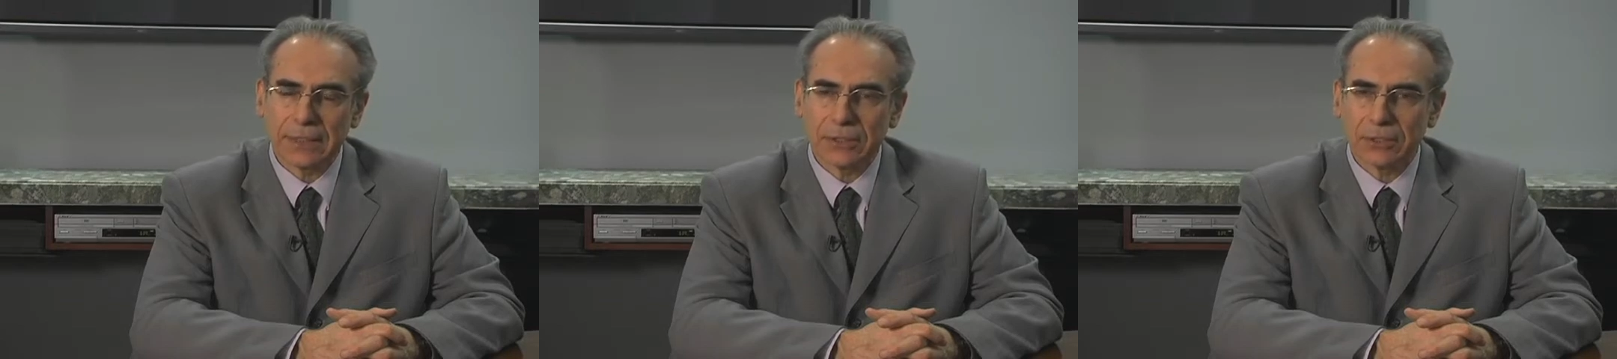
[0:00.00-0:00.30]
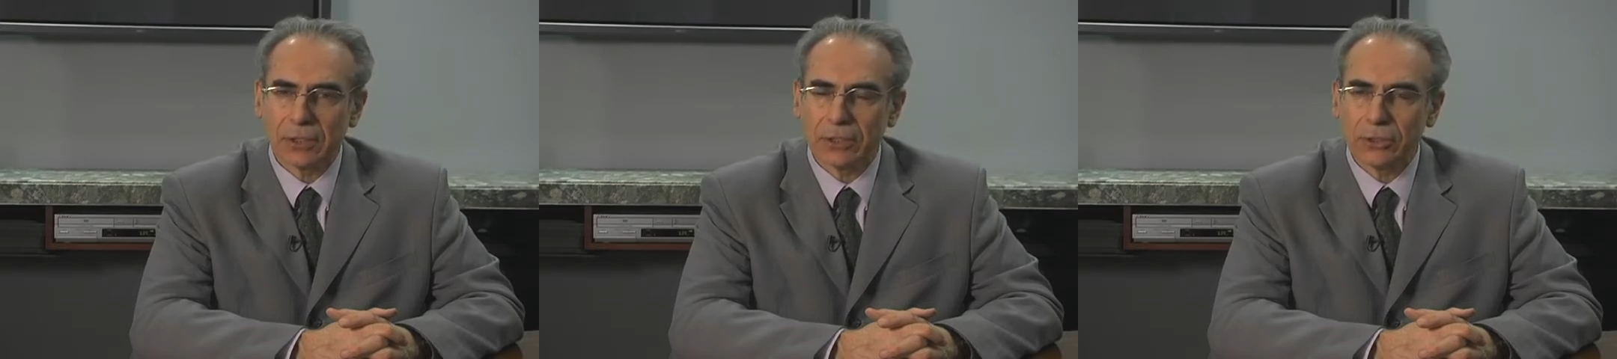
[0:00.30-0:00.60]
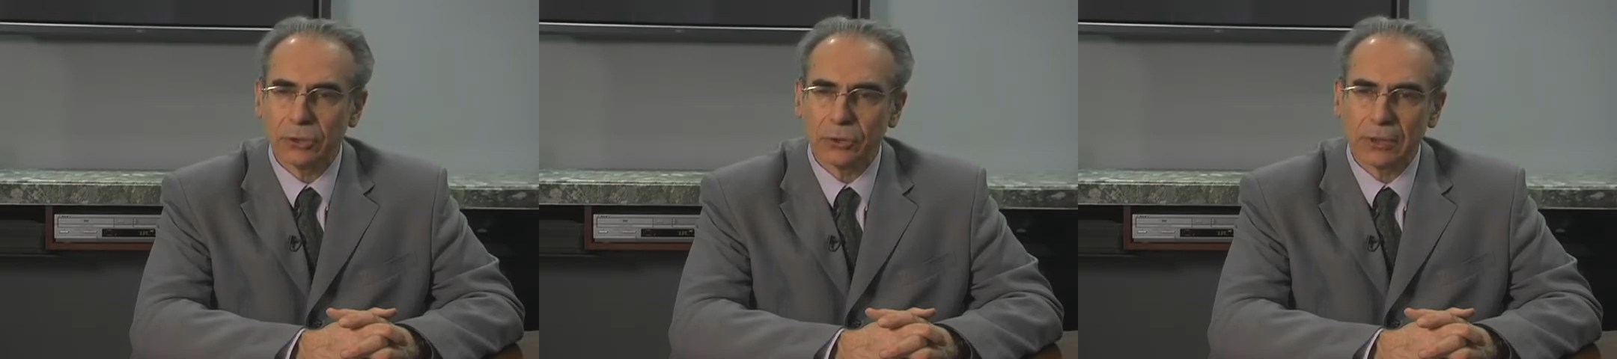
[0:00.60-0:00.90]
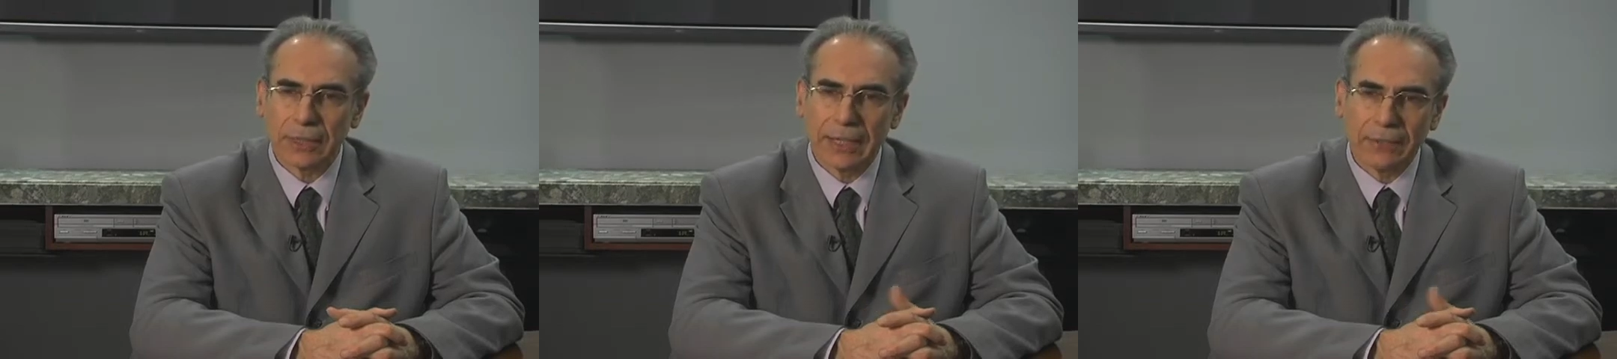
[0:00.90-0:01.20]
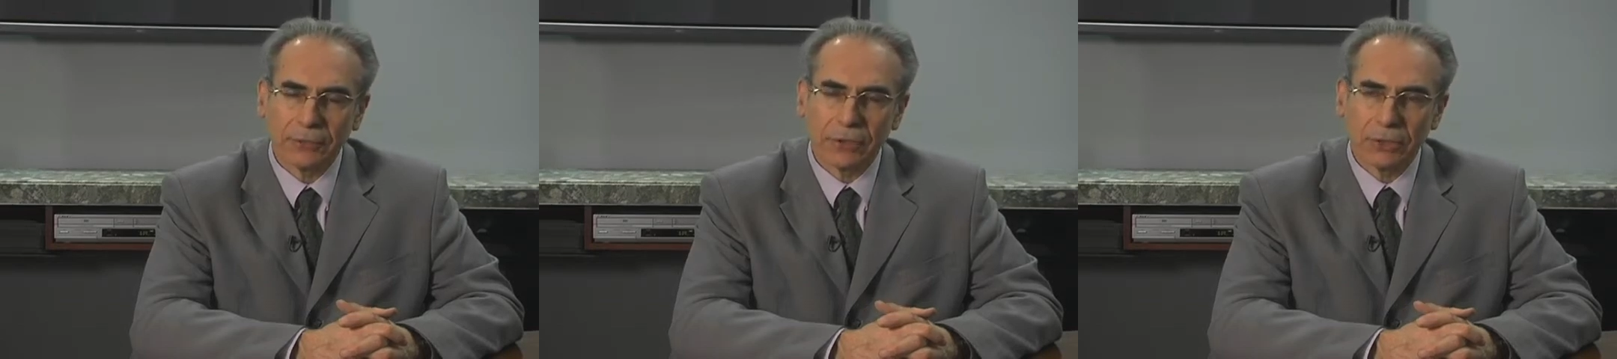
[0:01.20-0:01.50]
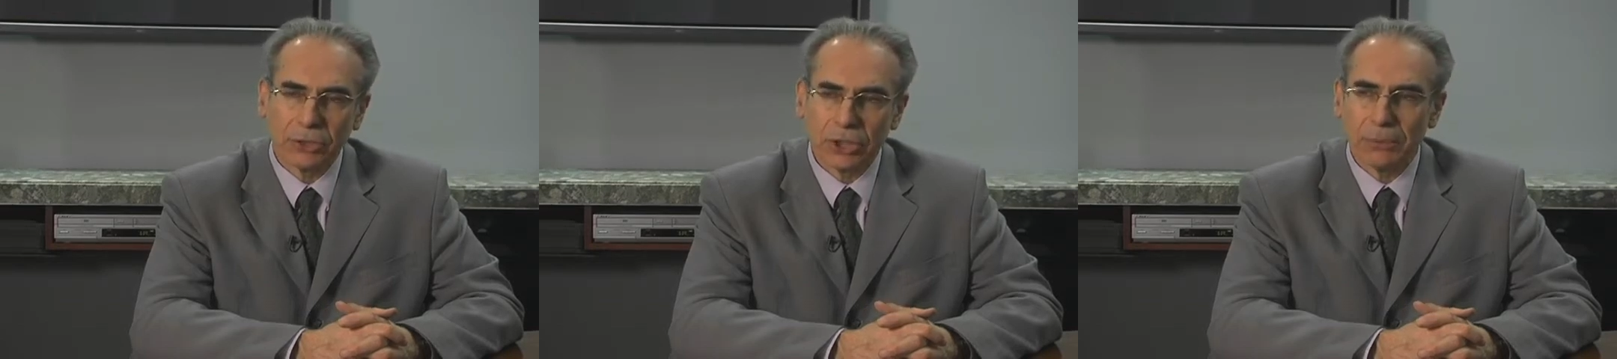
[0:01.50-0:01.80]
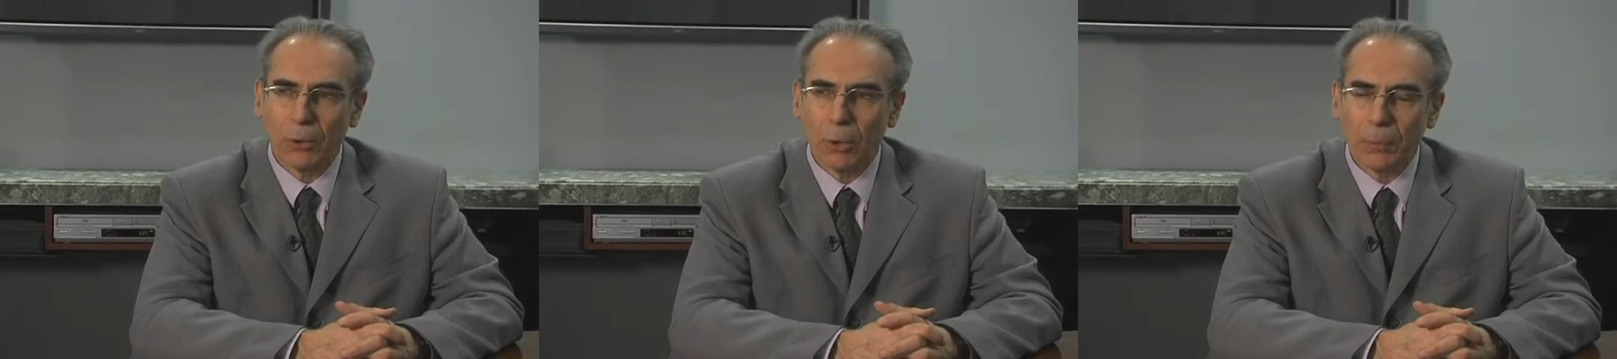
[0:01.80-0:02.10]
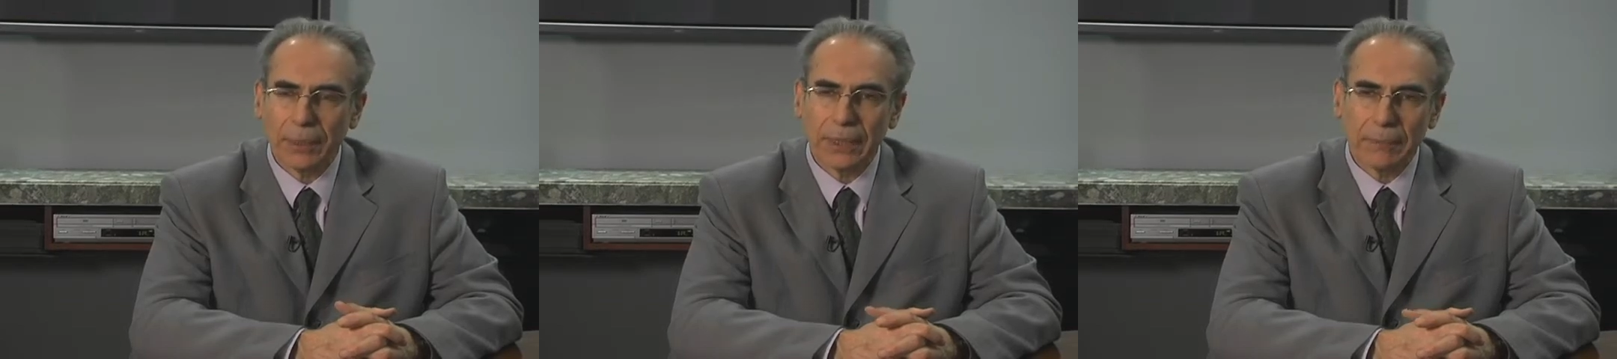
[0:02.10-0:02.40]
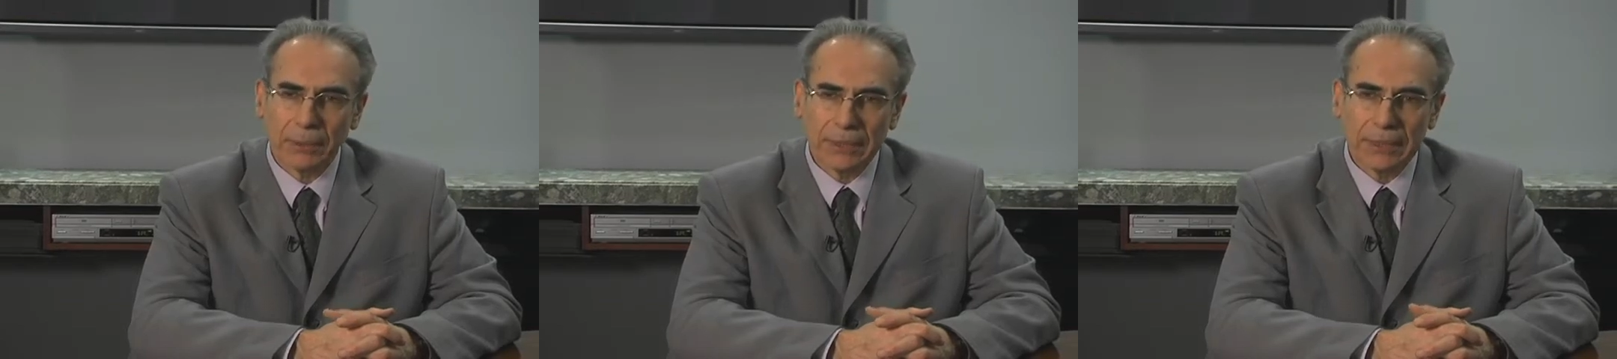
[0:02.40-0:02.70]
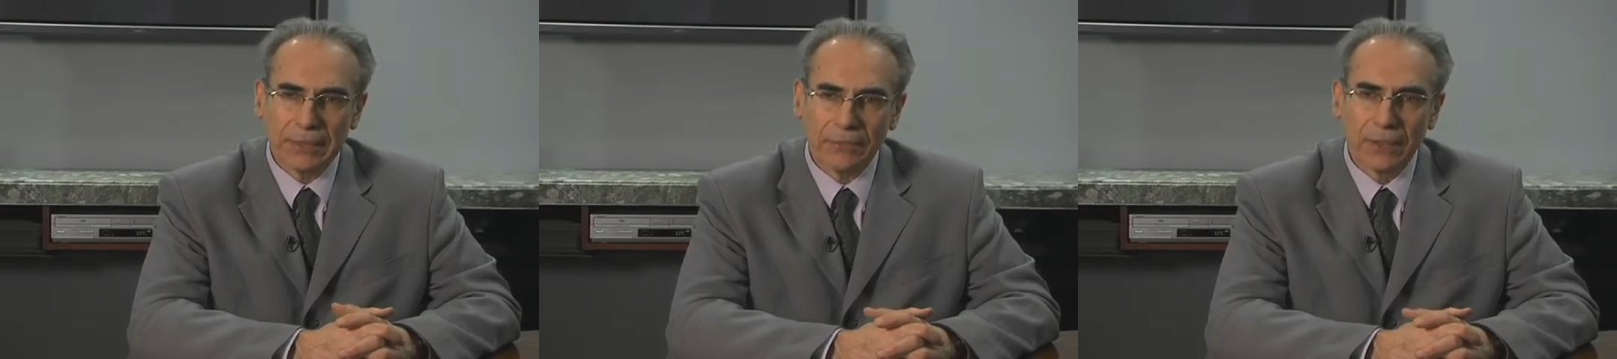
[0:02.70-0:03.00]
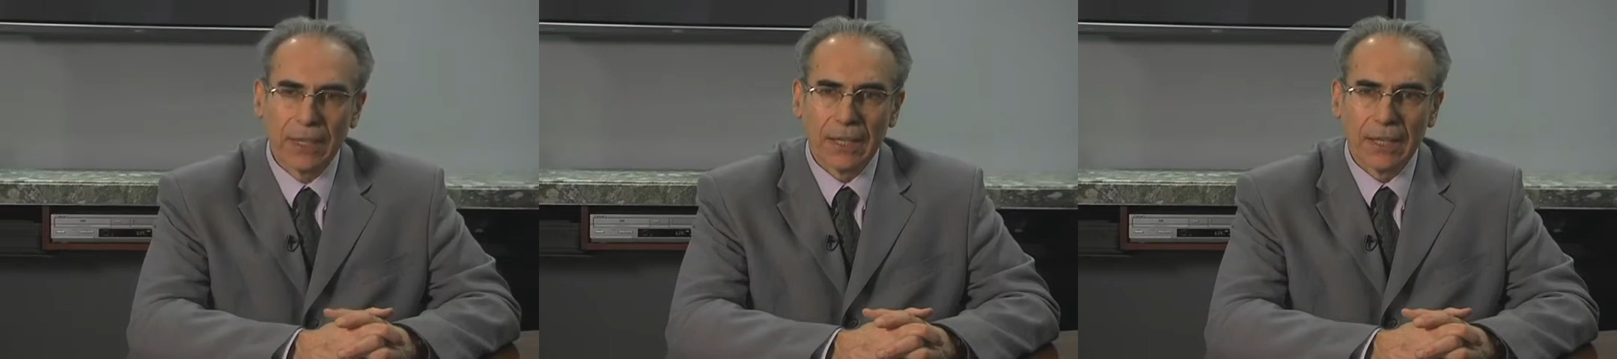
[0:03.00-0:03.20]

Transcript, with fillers: I started shortly after the gym opened, I believe,